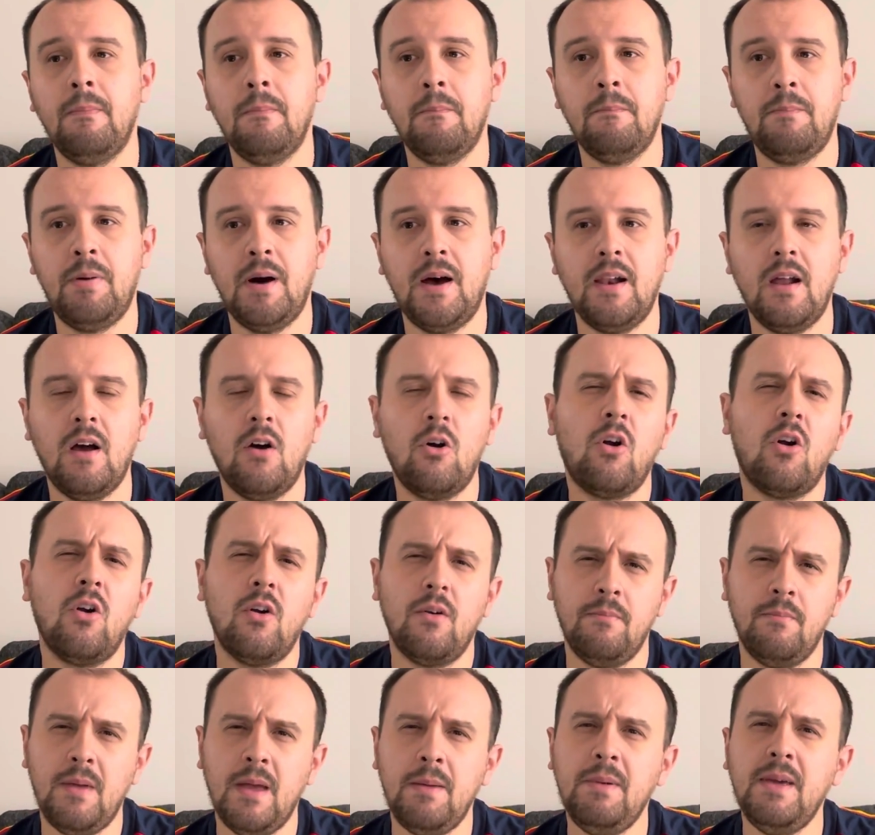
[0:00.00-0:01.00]
Or
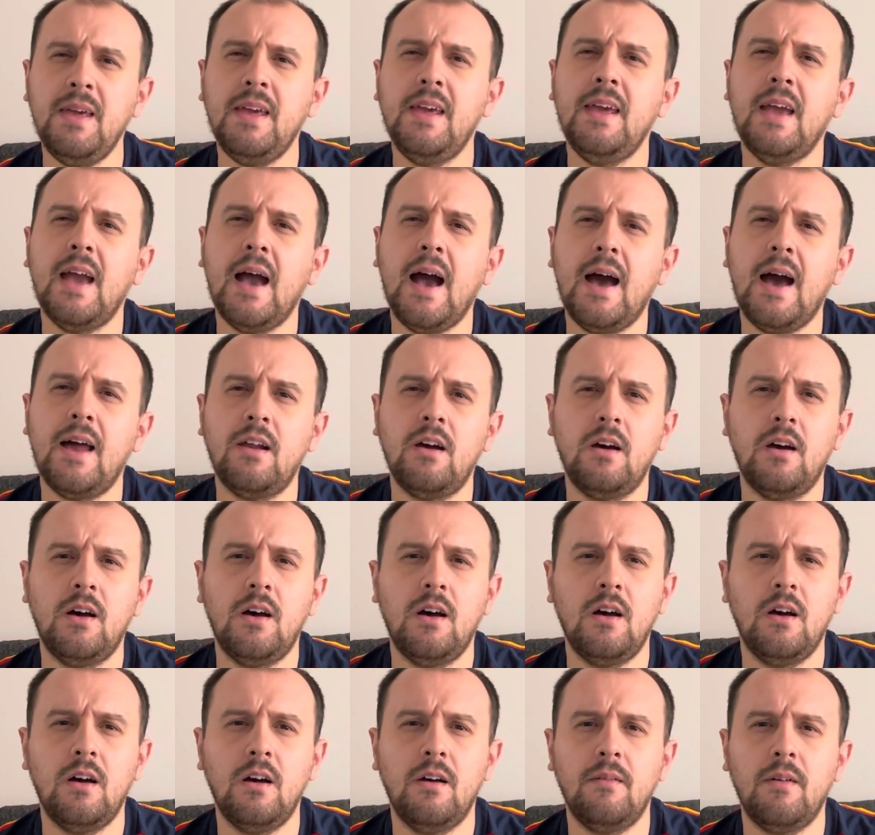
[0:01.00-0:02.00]
maybe he had
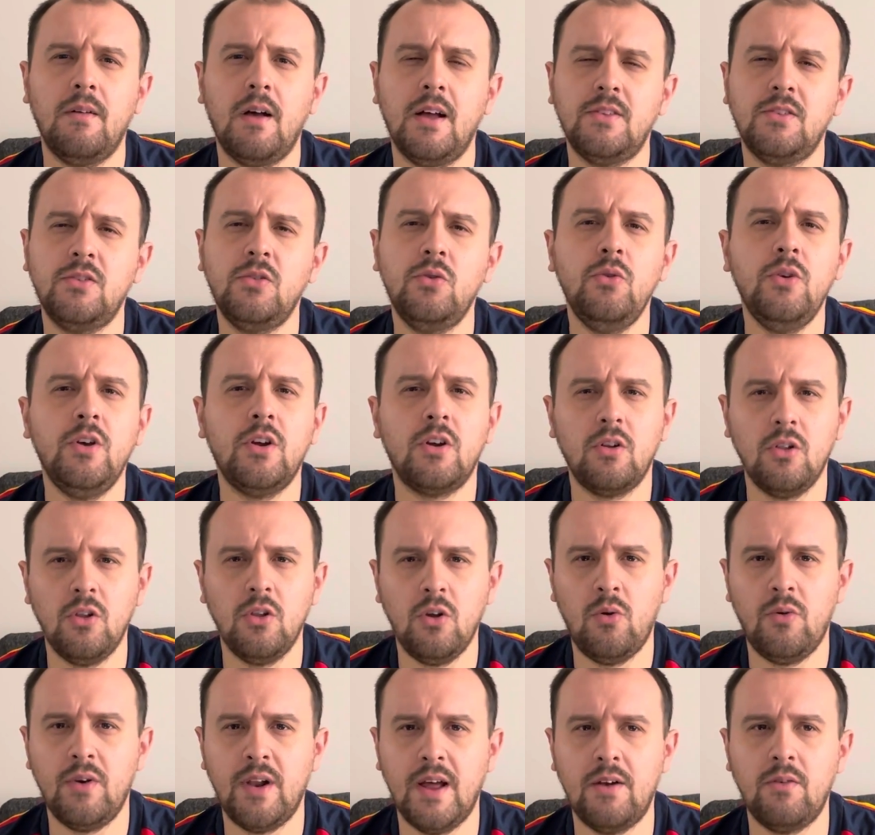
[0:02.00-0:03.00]
a 2-year
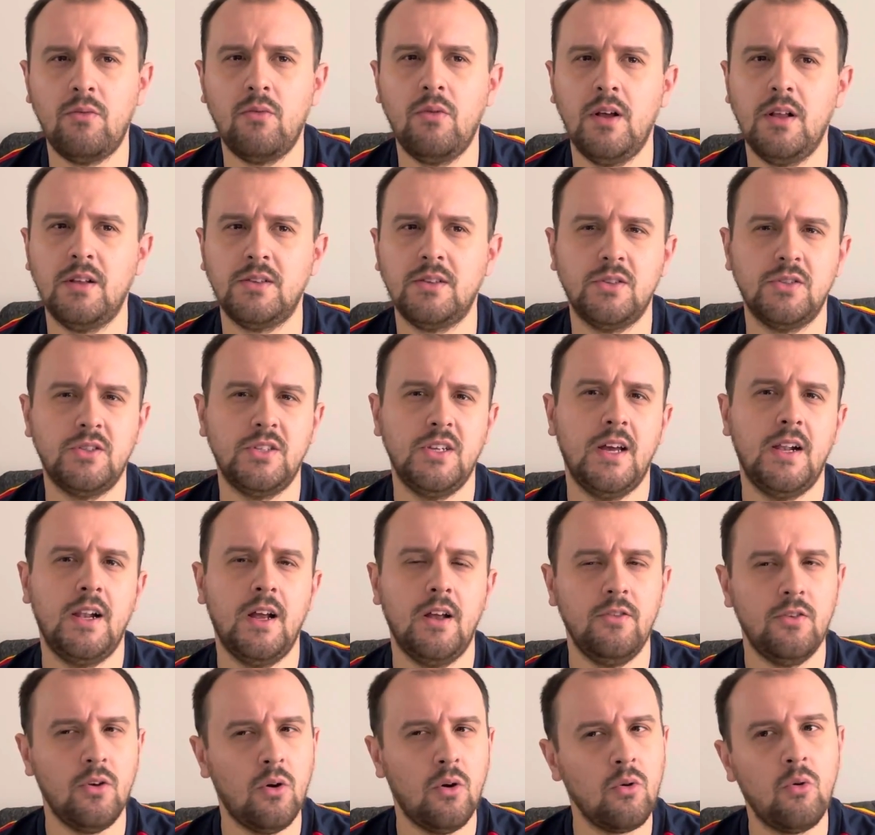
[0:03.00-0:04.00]
loan at Real
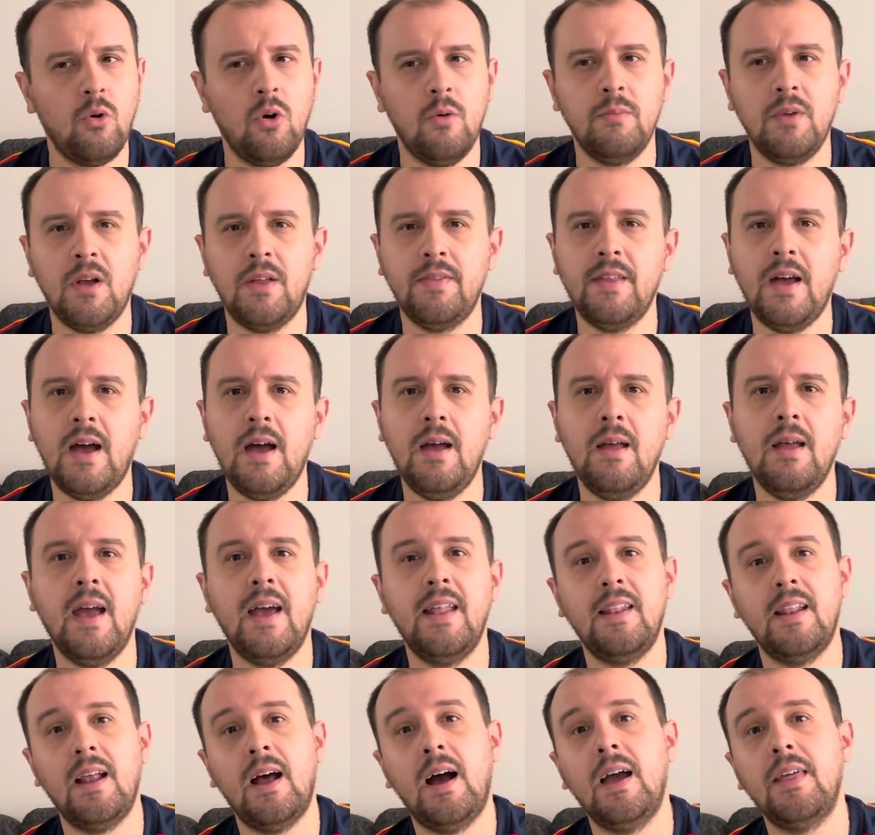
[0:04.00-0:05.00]
Sociedad. Don't quote me on that.
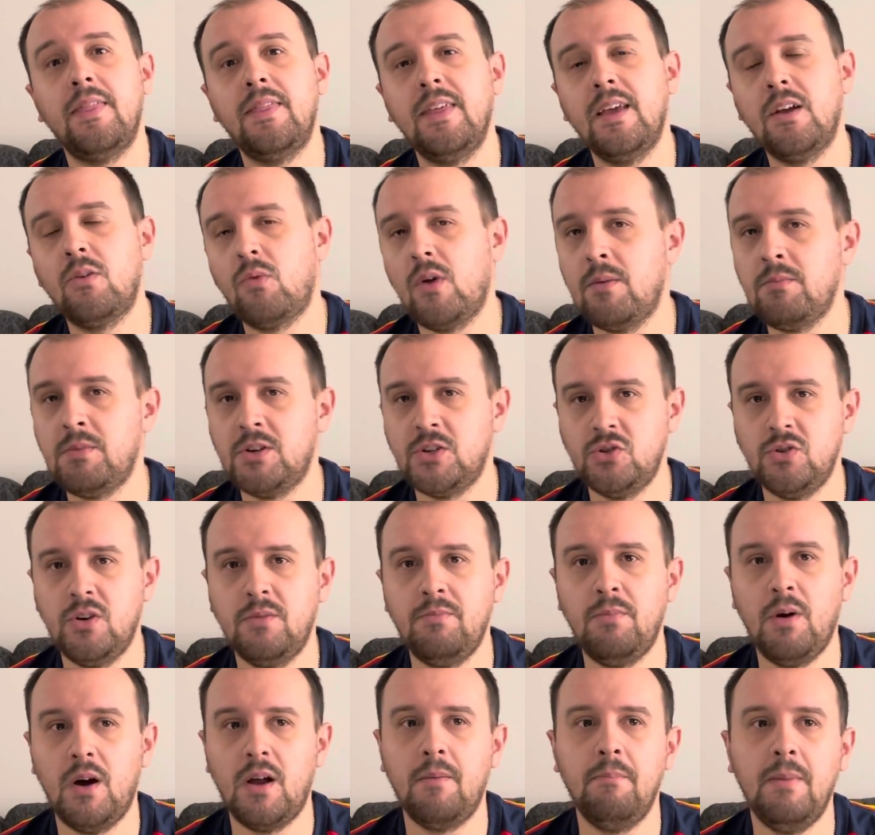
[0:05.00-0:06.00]
And I think Real Madrid
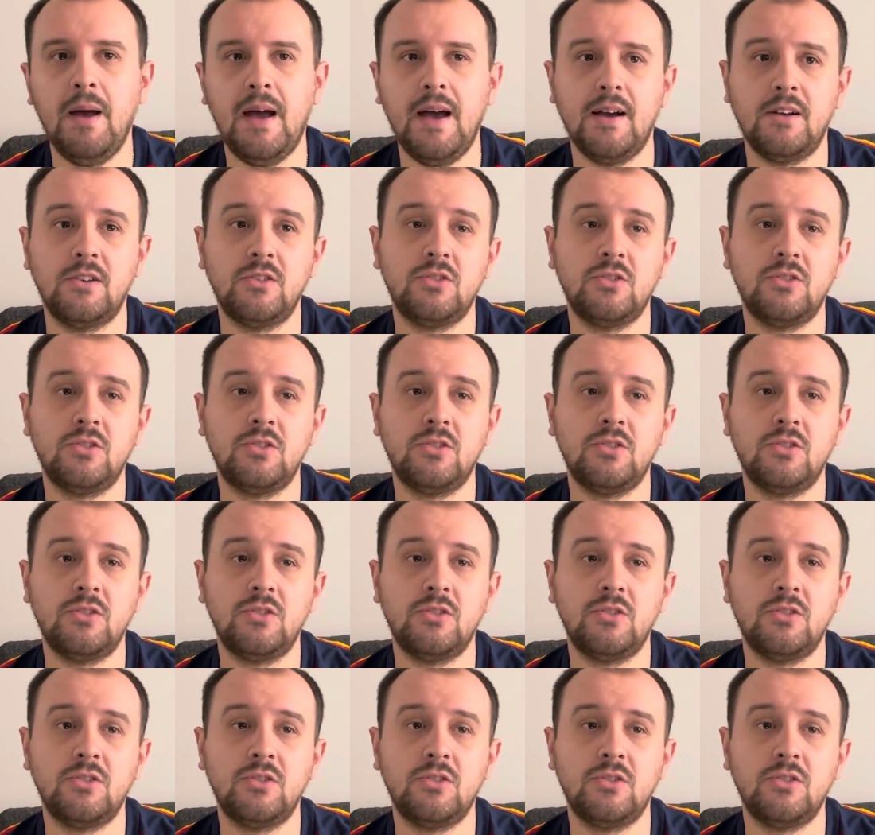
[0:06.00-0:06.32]
bought him back.